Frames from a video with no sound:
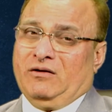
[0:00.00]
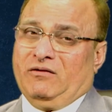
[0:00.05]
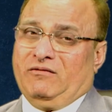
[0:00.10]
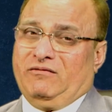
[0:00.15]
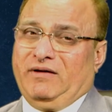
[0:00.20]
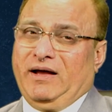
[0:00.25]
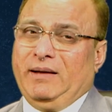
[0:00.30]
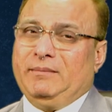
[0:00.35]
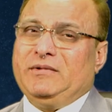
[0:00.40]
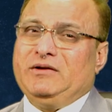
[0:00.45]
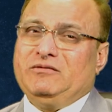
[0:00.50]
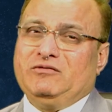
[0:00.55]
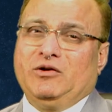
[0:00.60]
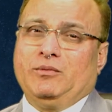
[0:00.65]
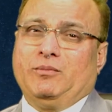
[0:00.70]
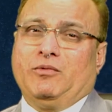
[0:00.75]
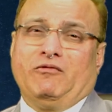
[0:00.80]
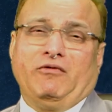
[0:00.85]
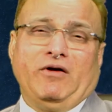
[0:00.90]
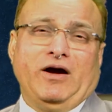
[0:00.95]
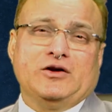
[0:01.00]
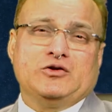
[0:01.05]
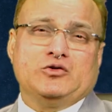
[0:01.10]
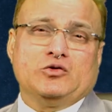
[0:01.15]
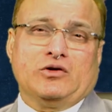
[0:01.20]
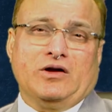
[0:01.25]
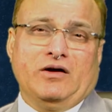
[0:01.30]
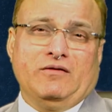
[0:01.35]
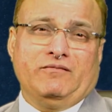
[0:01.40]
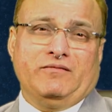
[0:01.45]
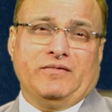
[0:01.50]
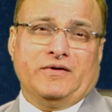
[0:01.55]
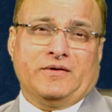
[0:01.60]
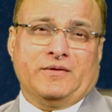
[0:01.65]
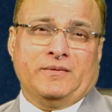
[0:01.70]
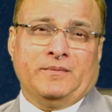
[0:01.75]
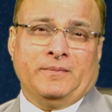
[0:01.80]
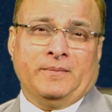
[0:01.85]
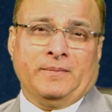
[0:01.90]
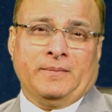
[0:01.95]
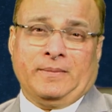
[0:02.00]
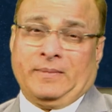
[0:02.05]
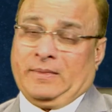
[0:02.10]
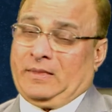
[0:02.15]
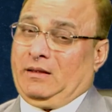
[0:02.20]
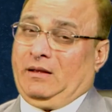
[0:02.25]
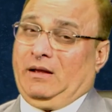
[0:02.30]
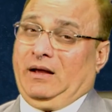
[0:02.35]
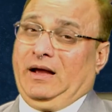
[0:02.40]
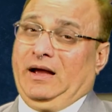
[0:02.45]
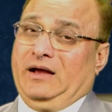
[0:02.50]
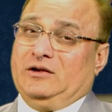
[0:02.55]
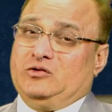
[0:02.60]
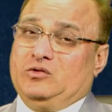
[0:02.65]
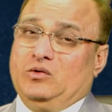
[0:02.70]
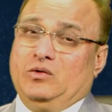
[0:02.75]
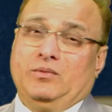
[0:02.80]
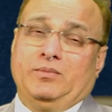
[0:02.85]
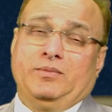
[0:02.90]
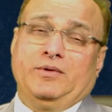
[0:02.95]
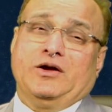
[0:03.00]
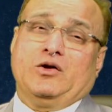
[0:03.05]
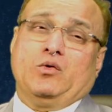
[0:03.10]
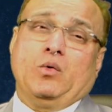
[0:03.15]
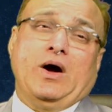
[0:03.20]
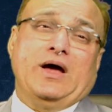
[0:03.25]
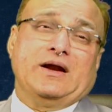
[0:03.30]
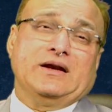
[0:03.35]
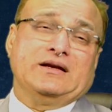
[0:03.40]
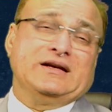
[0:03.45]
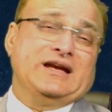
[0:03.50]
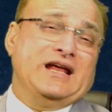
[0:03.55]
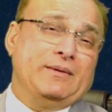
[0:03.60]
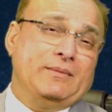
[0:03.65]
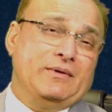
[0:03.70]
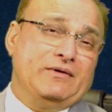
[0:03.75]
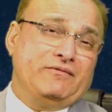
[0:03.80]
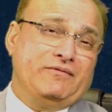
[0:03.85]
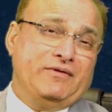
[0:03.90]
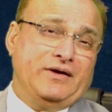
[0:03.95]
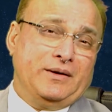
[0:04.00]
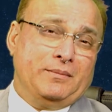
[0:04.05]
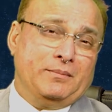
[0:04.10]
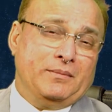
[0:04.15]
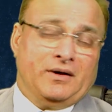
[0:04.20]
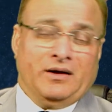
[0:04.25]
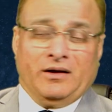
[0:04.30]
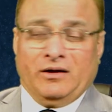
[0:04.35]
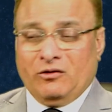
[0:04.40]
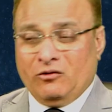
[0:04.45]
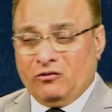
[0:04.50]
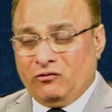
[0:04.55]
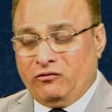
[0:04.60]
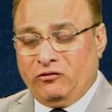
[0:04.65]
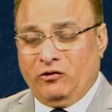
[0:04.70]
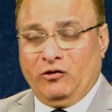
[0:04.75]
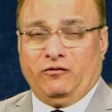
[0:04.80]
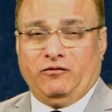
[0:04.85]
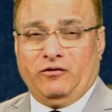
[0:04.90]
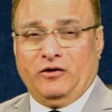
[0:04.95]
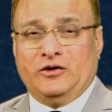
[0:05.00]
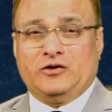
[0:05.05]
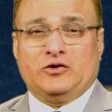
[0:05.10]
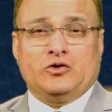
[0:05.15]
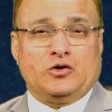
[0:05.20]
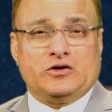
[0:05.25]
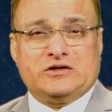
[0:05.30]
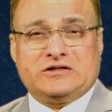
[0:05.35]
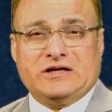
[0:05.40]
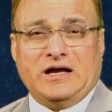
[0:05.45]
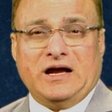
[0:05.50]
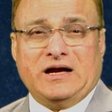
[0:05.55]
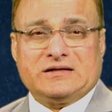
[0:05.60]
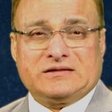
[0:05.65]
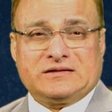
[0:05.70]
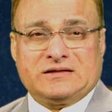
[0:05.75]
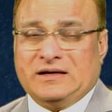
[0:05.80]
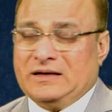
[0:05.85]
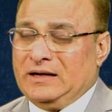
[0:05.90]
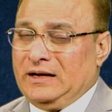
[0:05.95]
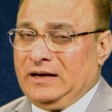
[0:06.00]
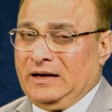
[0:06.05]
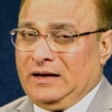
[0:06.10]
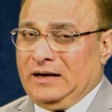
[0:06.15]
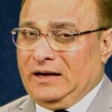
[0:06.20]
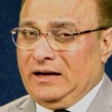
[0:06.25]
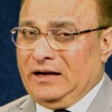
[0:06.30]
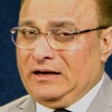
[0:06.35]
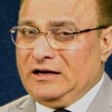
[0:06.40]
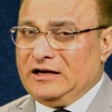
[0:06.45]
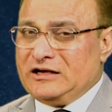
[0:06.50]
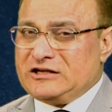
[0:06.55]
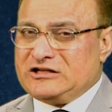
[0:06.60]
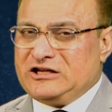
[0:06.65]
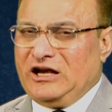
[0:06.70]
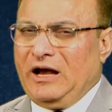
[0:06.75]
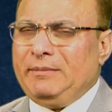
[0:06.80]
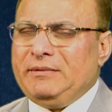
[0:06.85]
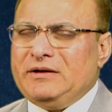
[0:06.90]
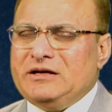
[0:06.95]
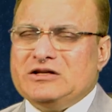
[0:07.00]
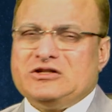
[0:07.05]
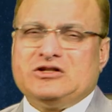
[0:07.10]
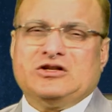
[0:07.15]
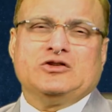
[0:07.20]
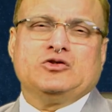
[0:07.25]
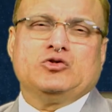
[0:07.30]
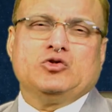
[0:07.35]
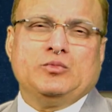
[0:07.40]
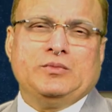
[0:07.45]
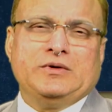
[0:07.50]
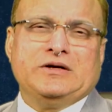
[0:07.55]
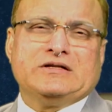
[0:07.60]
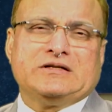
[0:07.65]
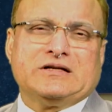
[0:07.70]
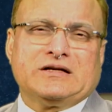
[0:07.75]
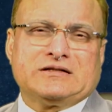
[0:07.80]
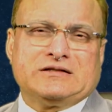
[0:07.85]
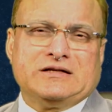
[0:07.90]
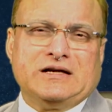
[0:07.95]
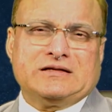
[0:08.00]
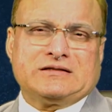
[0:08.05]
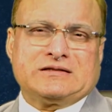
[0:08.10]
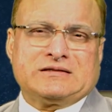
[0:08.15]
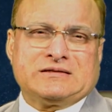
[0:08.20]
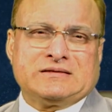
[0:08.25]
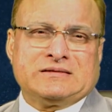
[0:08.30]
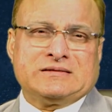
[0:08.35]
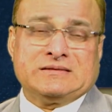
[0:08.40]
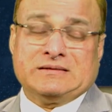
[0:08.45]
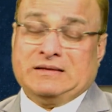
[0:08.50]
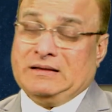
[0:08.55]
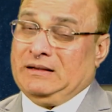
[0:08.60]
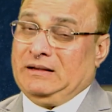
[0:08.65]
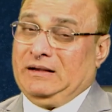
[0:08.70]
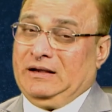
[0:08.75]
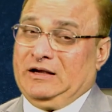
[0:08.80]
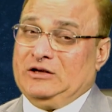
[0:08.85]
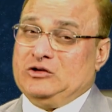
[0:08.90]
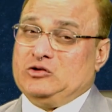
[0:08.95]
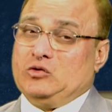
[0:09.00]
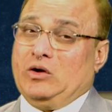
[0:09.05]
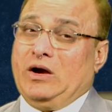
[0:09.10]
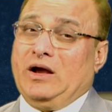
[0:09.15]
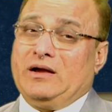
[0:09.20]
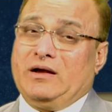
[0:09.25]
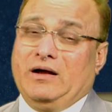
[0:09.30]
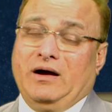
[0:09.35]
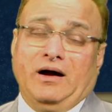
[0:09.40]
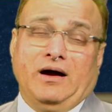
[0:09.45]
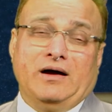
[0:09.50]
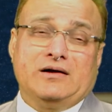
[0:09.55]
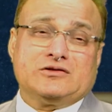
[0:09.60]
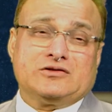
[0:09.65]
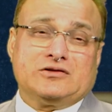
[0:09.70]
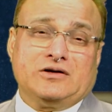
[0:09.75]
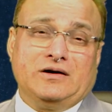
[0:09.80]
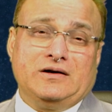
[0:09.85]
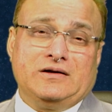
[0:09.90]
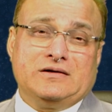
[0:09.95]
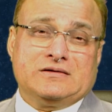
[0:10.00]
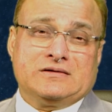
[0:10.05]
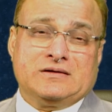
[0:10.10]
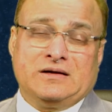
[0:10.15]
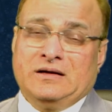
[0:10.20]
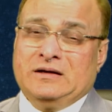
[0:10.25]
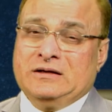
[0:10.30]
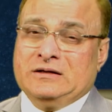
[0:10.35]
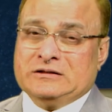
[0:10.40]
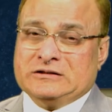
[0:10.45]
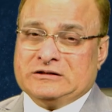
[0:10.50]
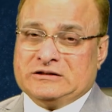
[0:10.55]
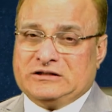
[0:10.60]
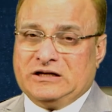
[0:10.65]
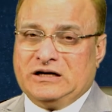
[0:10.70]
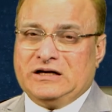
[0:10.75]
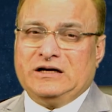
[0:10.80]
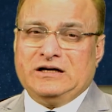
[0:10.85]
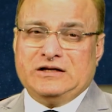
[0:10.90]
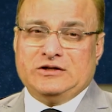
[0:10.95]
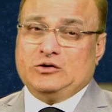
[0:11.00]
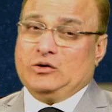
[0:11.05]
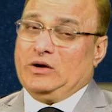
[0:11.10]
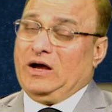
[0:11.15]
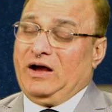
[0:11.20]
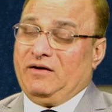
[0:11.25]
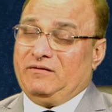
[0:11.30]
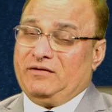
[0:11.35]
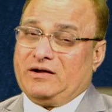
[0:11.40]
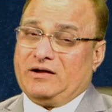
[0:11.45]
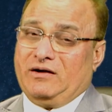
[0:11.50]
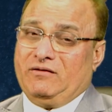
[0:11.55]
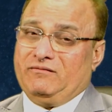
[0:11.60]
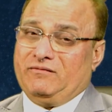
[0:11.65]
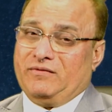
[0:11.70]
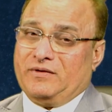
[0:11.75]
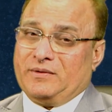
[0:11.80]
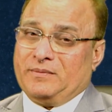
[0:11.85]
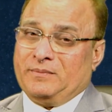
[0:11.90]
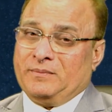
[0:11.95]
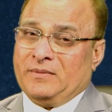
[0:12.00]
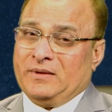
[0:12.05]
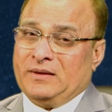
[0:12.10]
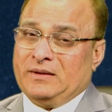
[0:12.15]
Family will provide you comfort. And you'll be acquiring name and fame, fulfilling your desires. In examination, you'll meet success, enjoying higher studies. Generally, you have a comfort.